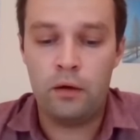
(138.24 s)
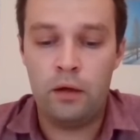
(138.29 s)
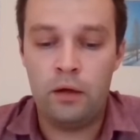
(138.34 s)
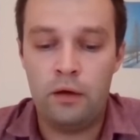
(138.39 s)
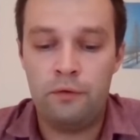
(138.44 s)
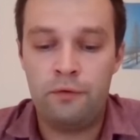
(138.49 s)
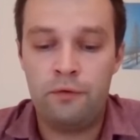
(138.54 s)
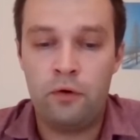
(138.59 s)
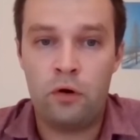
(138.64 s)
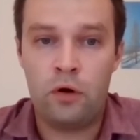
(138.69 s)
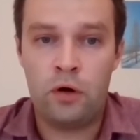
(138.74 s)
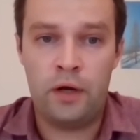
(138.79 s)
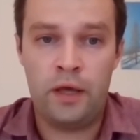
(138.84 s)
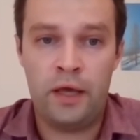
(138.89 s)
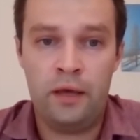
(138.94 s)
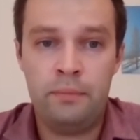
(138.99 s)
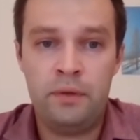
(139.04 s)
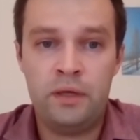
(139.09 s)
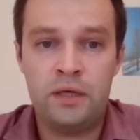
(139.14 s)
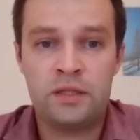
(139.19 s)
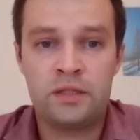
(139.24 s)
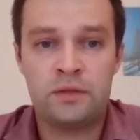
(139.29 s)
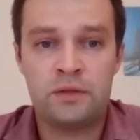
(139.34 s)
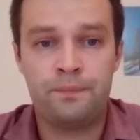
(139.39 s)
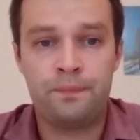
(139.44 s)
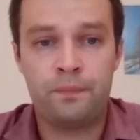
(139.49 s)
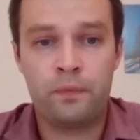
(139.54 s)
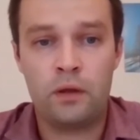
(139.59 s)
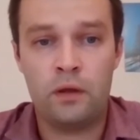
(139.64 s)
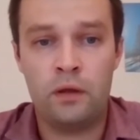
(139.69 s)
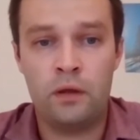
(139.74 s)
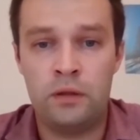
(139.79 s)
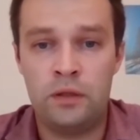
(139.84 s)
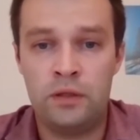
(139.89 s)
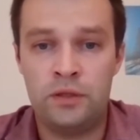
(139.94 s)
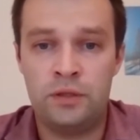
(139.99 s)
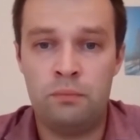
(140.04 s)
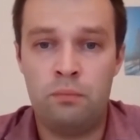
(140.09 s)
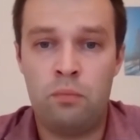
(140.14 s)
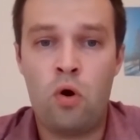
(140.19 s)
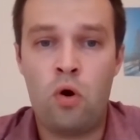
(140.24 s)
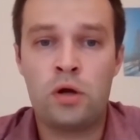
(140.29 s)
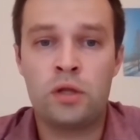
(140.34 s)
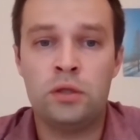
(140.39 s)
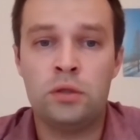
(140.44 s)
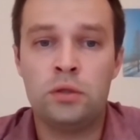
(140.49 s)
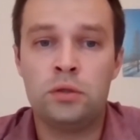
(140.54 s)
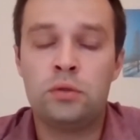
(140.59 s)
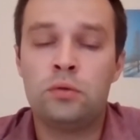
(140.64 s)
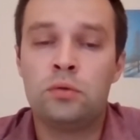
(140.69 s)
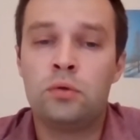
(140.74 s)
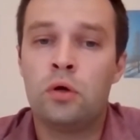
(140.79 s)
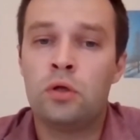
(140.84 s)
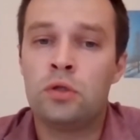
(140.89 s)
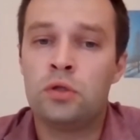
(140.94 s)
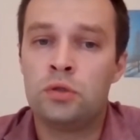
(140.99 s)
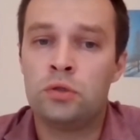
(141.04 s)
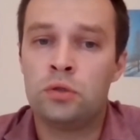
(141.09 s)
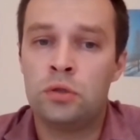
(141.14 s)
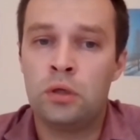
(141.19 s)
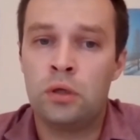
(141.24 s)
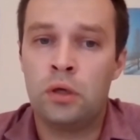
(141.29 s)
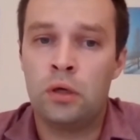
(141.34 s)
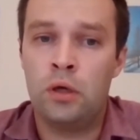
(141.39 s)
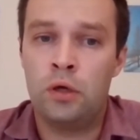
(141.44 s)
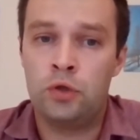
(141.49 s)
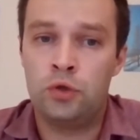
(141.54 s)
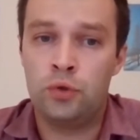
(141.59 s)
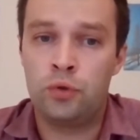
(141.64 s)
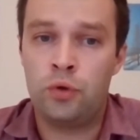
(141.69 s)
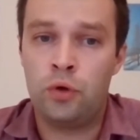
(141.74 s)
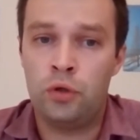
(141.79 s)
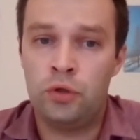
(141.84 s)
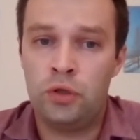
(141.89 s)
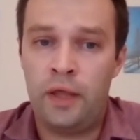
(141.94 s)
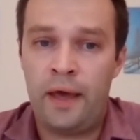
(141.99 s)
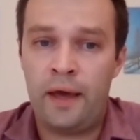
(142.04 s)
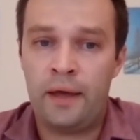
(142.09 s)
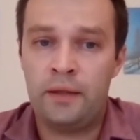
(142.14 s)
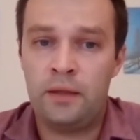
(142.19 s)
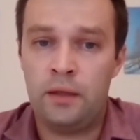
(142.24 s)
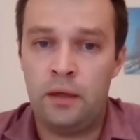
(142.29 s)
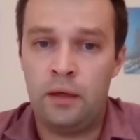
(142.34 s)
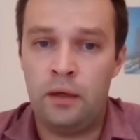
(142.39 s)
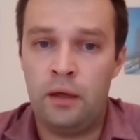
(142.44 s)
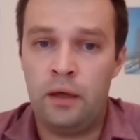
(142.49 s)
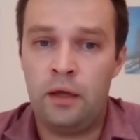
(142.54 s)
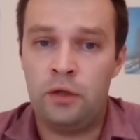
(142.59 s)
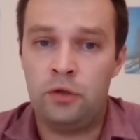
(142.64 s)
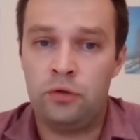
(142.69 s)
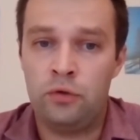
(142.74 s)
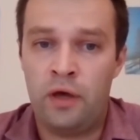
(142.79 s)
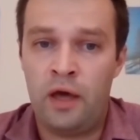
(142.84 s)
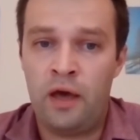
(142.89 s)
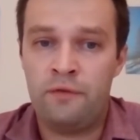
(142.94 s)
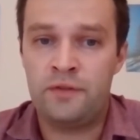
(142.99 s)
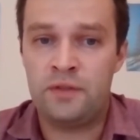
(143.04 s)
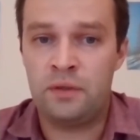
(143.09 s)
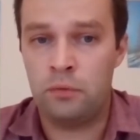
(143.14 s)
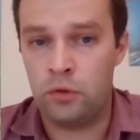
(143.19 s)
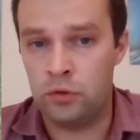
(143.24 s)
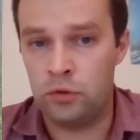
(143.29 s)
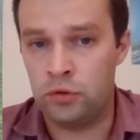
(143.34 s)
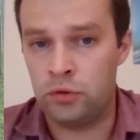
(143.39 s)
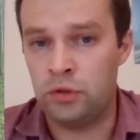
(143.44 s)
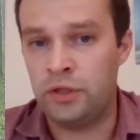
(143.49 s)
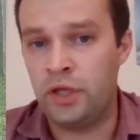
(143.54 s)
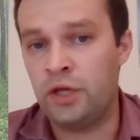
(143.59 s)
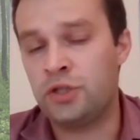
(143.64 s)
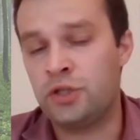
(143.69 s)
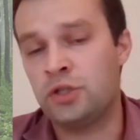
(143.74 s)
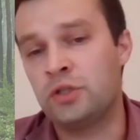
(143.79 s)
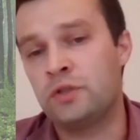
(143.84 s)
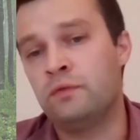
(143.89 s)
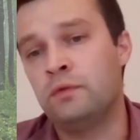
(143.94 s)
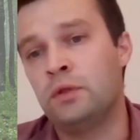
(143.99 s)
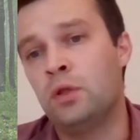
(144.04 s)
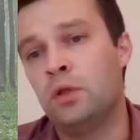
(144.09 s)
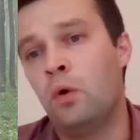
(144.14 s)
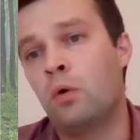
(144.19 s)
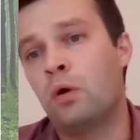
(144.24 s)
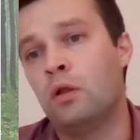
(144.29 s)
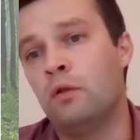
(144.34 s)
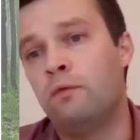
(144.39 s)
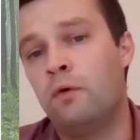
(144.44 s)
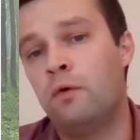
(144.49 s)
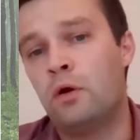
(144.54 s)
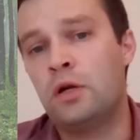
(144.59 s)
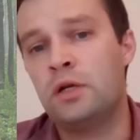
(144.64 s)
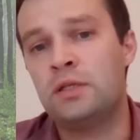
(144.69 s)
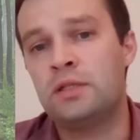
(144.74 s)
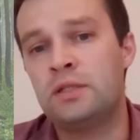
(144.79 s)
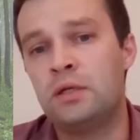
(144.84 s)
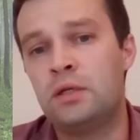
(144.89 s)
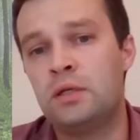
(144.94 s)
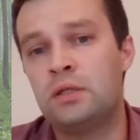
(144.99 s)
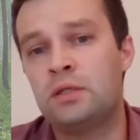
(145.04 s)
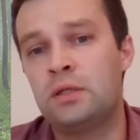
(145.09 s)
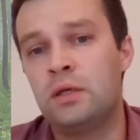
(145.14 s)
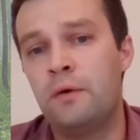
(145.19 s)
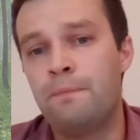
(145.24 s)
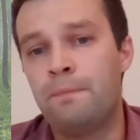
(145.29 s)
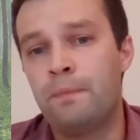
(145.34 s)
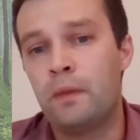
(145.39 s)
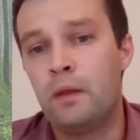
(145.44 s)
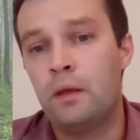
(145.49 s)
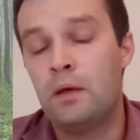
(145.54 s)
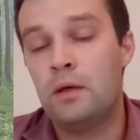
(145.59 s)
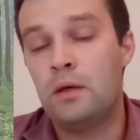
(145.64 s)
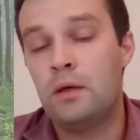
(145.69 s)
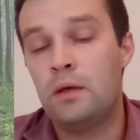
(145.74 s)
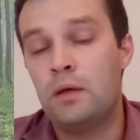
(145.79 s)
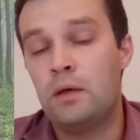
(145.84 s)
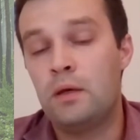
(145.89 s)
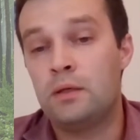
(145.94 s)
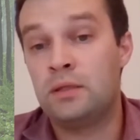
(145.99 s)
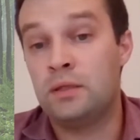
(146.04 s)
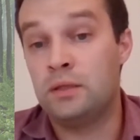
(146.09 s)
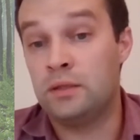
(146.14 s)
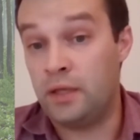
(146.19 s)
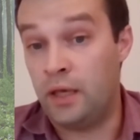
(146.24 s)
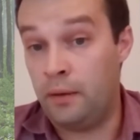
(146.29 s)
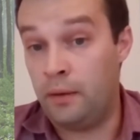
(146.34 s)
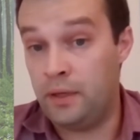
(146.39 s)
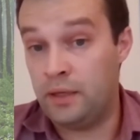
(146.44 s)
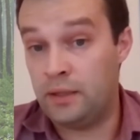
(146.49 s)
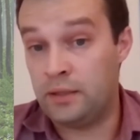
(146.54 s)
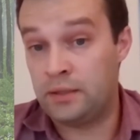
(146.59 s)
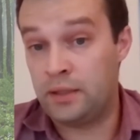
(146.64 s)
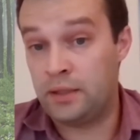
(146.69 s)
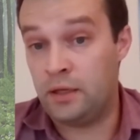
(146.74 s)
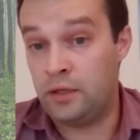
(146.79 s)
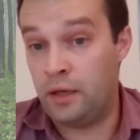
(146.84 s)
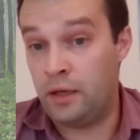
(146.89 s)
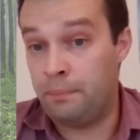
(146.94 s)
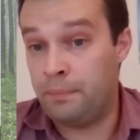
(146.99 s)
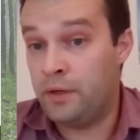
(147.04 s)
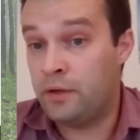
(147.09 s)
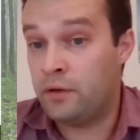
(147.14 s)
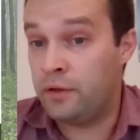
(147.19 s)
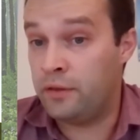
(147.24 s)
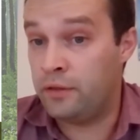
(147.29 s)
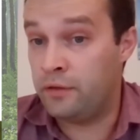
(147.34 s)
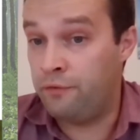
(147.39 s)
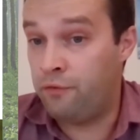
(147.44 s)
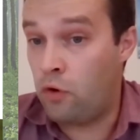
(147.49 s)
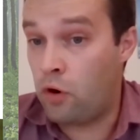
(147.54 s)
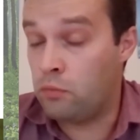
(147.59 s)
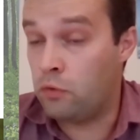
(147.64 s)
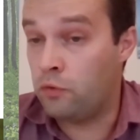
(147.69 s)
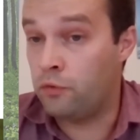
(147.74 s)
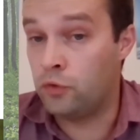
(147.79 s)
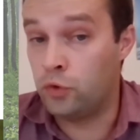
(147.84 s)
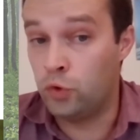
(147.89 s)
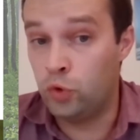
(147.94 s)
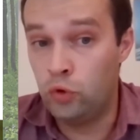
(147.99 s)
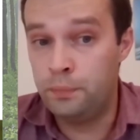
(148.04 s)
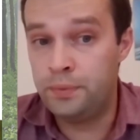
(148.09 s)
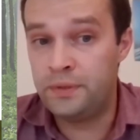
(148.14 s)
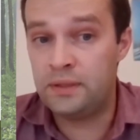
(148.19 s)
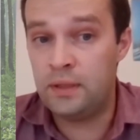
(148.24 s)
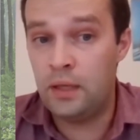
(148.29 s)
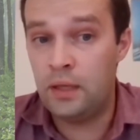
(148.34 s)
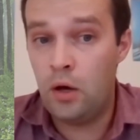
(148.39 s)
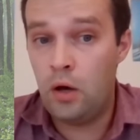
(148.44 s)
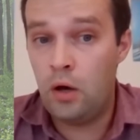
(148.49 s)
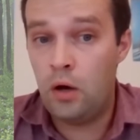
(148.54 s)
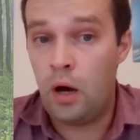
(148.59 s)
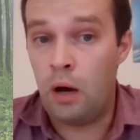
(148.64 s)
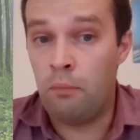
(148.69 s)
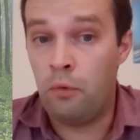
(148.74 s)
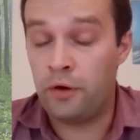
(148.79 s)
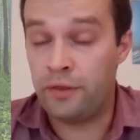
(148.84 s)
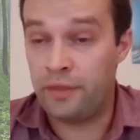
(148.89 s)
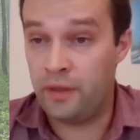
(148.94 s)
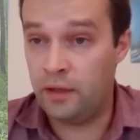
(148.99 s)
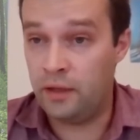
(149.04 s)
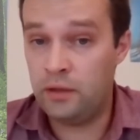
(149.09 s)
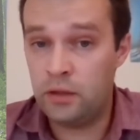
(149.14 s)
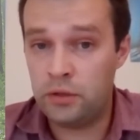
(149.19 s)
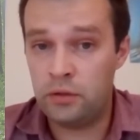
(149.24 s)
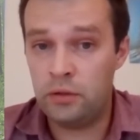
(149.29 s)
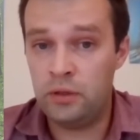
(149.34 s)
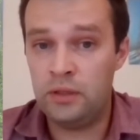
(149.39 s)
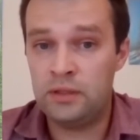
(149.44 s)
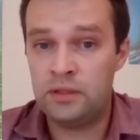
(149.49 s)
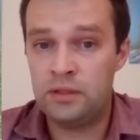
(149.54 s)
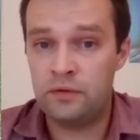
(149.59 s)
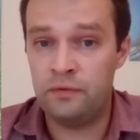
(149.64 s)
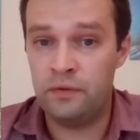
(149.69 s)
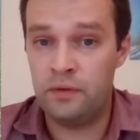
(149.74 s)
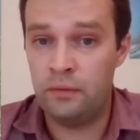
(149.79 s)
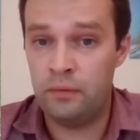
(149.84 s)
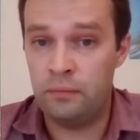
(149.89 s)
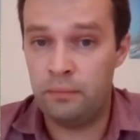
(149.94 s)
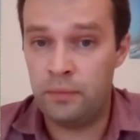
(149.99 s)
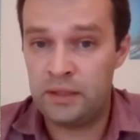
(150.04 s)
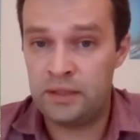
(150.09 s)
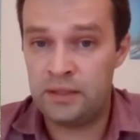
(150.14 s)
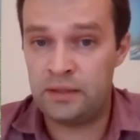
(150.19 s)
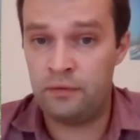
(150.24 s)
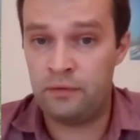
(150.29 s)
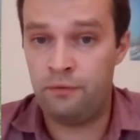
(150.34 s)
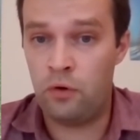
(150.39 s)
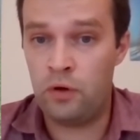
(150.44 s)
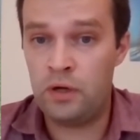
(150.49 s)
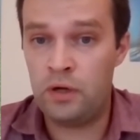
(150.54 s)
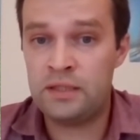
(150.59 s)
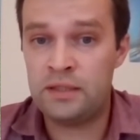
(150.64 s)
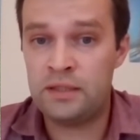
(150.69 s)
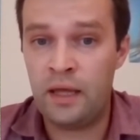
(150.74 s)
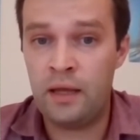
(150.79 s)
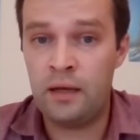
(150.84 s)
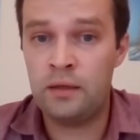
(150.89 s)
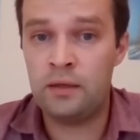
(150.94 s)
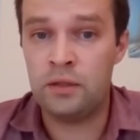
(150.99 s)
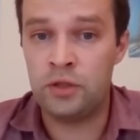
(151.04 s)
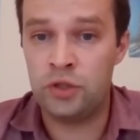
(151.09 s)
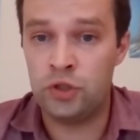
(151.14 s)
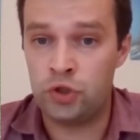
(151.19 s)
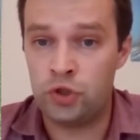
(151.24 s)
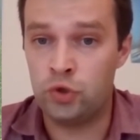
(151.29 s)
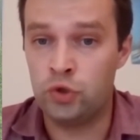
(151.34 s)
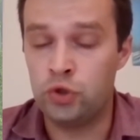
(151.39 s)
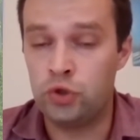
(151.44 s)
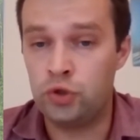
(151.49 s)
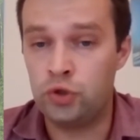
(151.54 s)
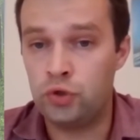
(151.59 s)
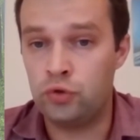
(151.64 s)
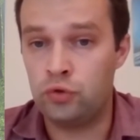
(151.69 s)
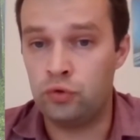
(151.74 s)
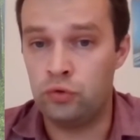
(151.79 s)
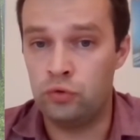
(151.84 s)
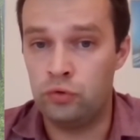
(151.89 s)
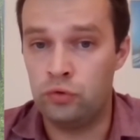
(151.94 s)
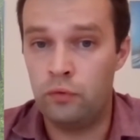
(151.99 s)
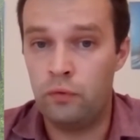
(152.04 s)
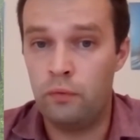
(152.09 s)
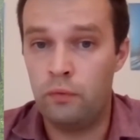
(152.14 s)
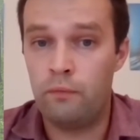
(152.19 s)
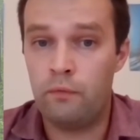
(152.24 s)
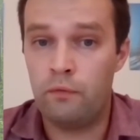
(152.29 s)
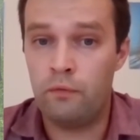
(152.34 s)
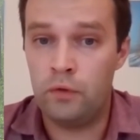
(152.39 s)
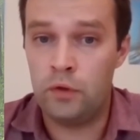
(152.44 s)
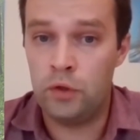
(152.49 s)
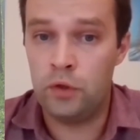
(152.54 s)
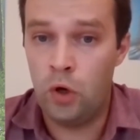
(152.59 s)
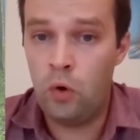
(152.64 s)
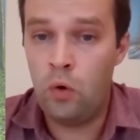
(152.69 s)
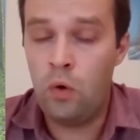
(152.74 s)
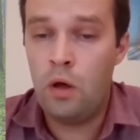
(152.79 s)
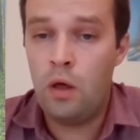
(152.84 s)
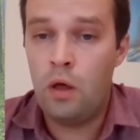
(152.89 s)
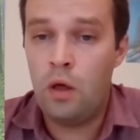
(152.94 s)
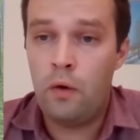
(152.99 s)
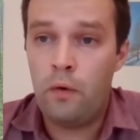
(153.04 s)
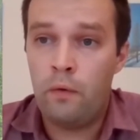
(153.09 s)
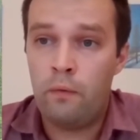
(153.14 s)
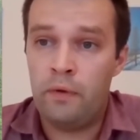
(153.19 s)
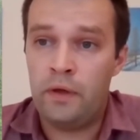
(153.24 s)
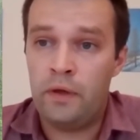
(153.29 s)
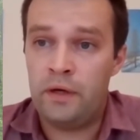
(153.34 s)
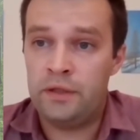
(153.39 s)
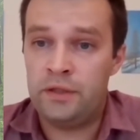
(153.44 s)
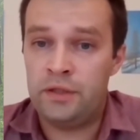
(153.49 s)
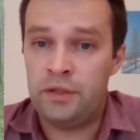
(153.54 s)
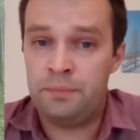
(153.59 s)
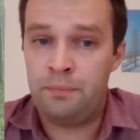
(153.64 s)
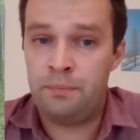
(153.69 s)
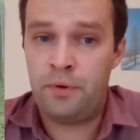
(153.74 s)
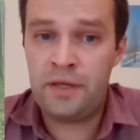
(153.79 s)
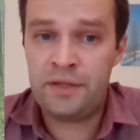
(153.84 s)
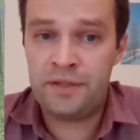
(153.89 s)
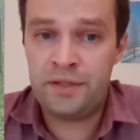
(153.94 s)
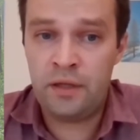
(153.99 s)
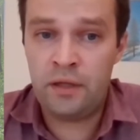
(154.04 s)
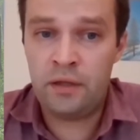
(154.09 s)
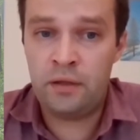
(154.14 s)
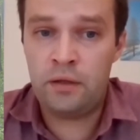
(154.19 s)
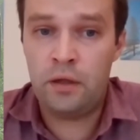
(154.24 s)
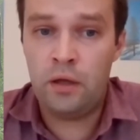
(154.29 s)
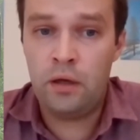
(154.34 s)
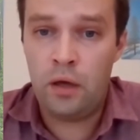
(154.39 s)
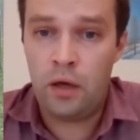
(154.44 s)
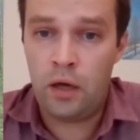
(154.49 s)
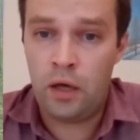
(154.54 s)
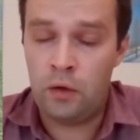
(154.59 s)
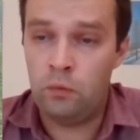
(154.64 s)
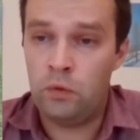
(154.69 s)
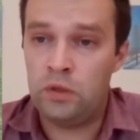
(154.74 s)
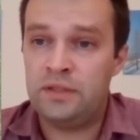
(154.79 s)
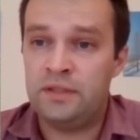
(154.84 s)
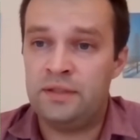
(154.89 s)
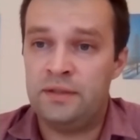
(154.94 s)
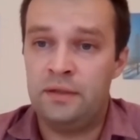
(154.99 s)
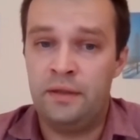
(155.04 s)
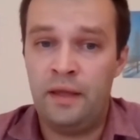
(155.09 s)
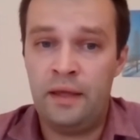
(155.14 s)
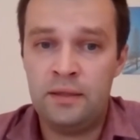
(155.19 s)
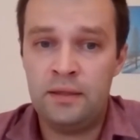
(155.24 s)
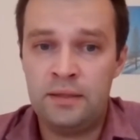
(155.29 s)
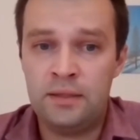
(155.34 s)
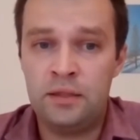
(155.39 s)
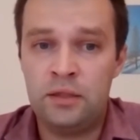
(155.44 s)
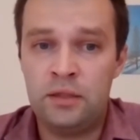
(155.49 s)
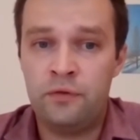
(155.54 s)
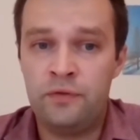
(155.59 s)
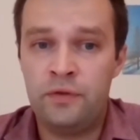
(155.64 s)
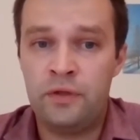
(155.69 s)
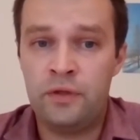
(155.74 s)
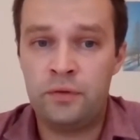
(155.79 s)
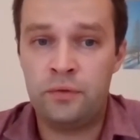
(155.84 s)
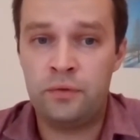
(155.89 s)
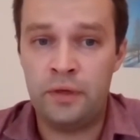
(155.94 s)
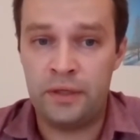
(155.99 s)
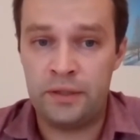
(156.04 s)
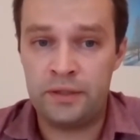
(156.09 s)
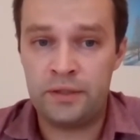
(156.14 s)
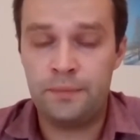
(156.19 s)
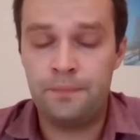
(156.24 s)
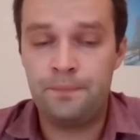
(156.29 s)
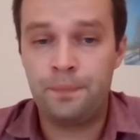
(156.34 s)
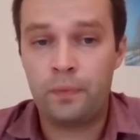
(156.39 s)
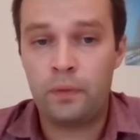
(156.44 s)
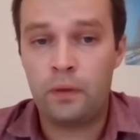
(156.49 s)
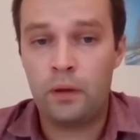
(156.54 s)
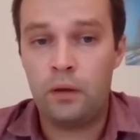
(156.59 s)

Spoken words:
for Abies, it is important to contact and to have some consultations with local foresters, since Abies can appear in the form of groups among the other trees in mixed forest stand. It is good to know where it is present and what is the density of the trees.